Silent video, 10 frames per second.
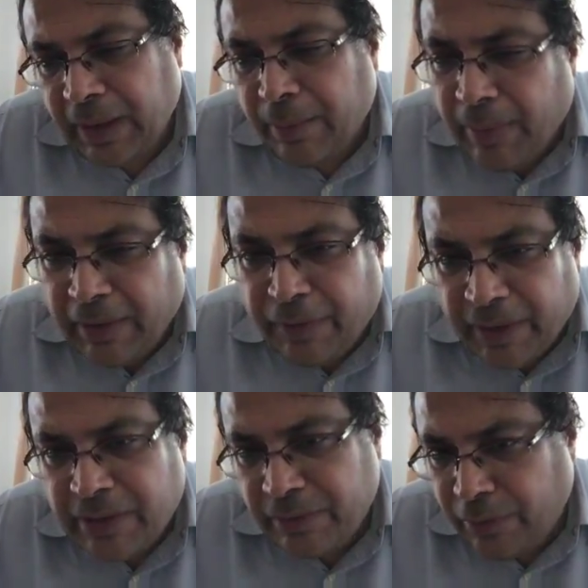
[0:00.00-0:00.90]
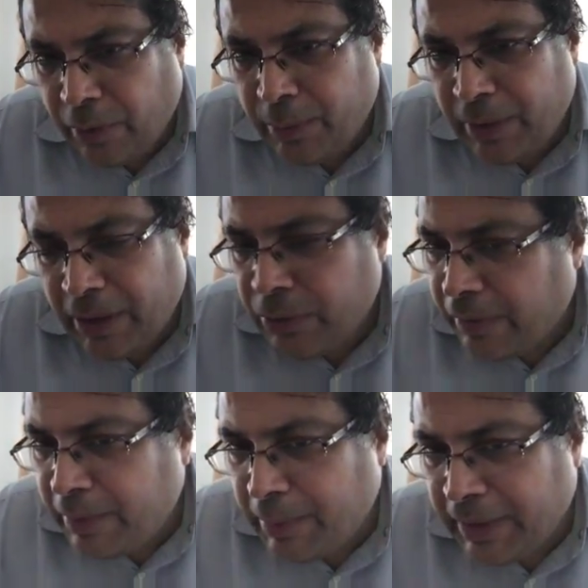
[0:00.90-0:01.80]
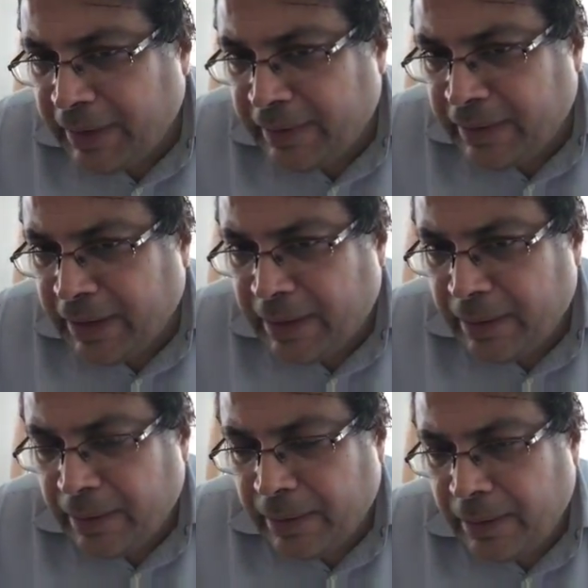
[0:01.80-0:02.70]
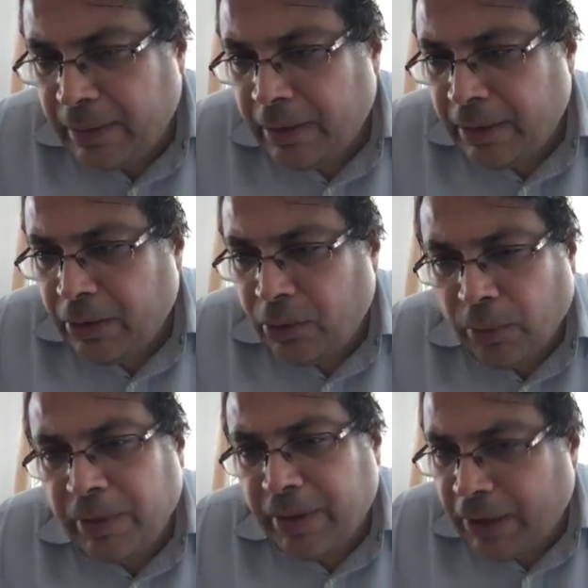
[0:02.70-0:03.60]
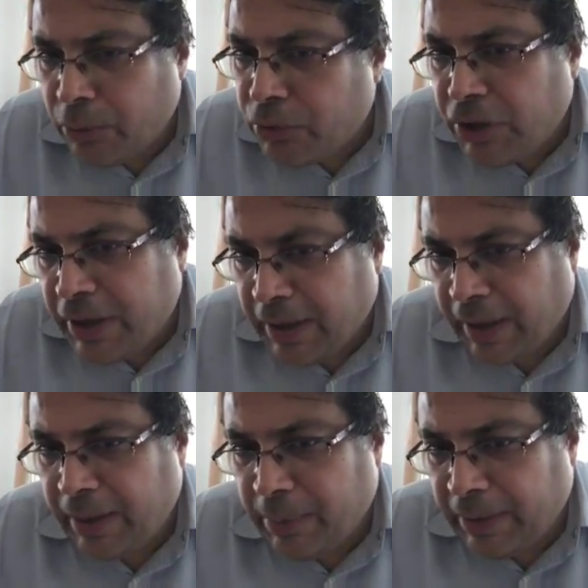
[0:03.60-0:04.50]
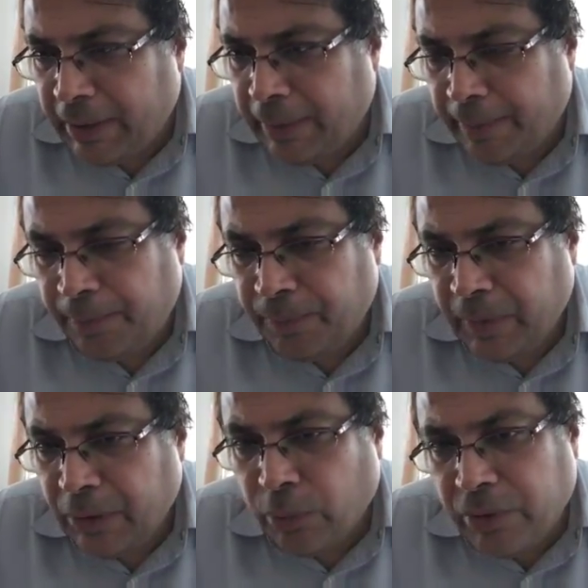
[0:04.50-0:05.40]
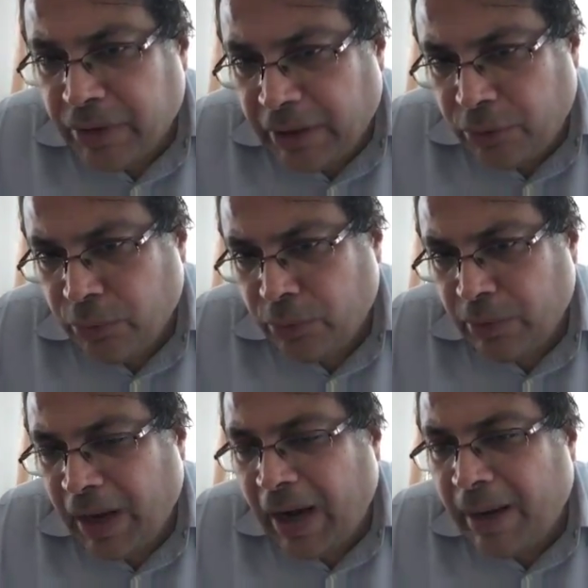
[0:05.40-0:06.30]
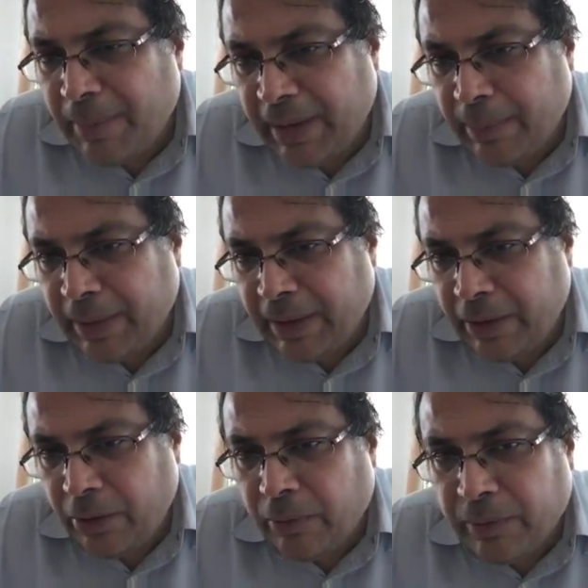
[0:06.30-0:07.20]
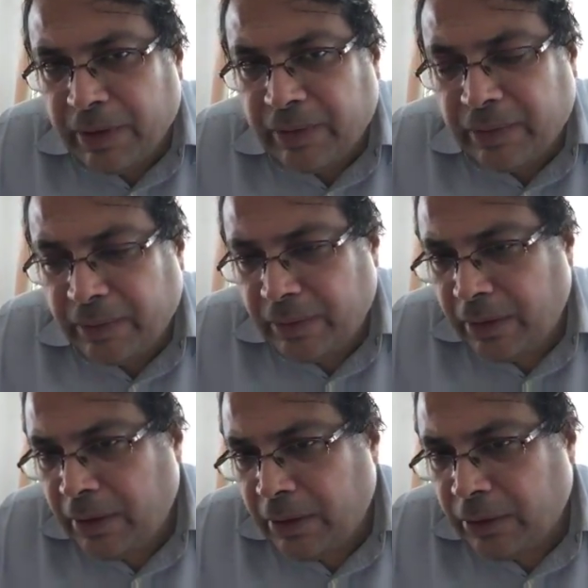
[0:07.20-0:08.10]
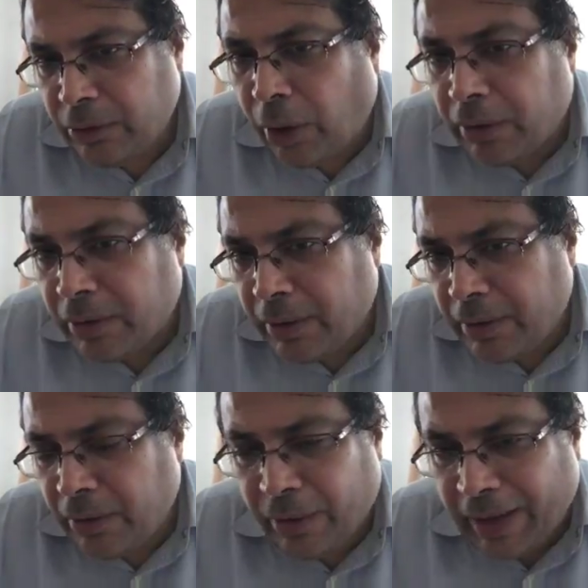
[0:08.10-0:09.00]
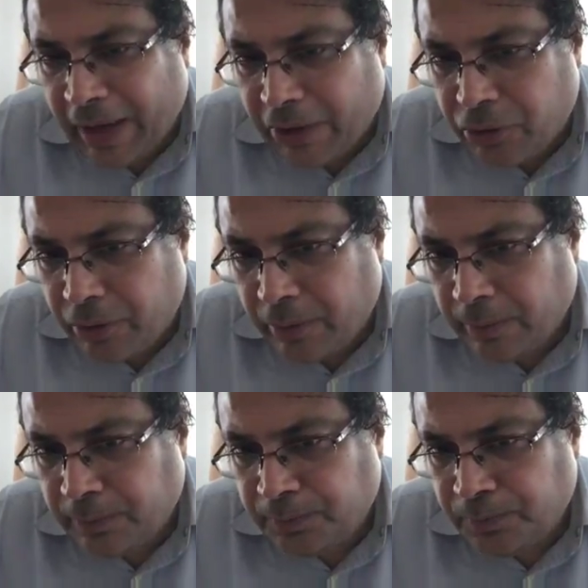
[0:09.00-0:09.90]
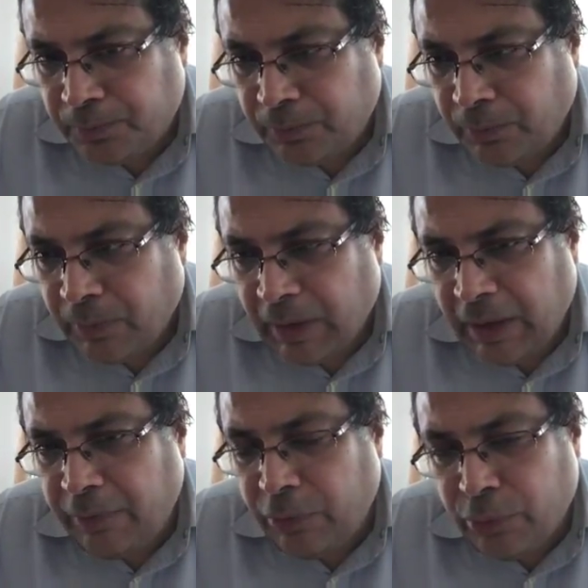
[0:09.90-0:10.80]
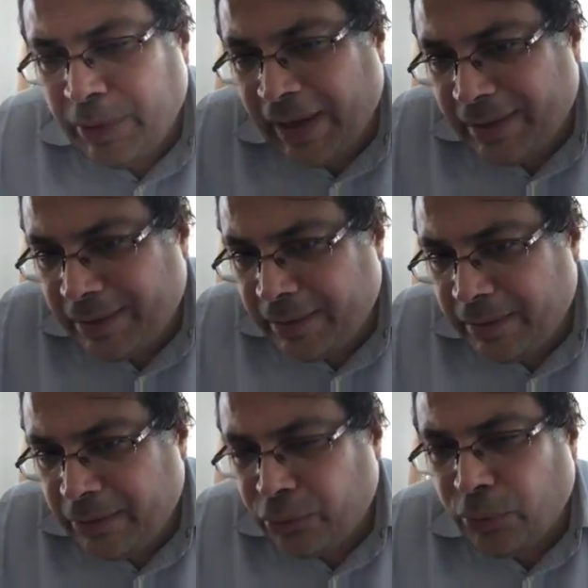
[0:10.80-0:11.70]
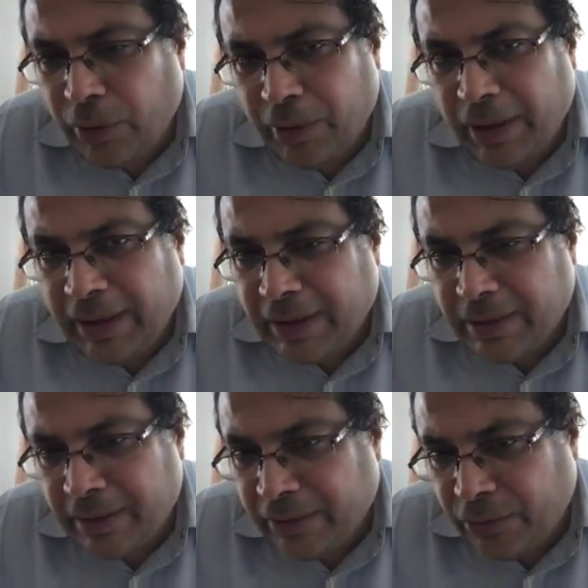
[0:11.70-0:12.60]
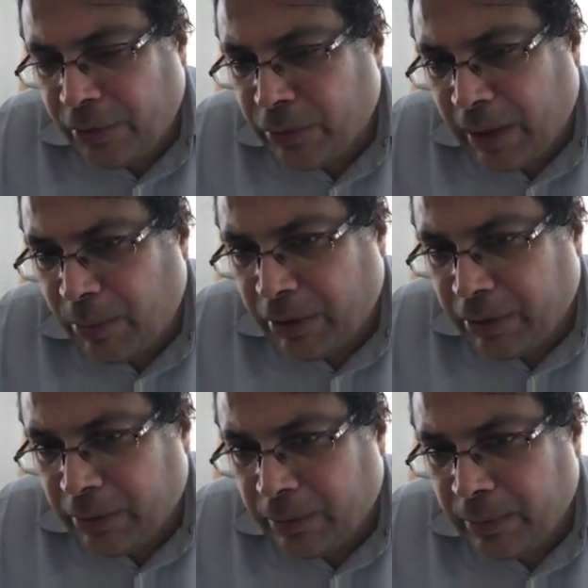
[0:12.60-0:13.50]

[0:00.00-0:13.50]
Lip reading: My first formula to everybody is that don't try to cheat anybody. Don't try to harm anybody in your words, thought, or action. If you do that, sooner or later it's going to come on you.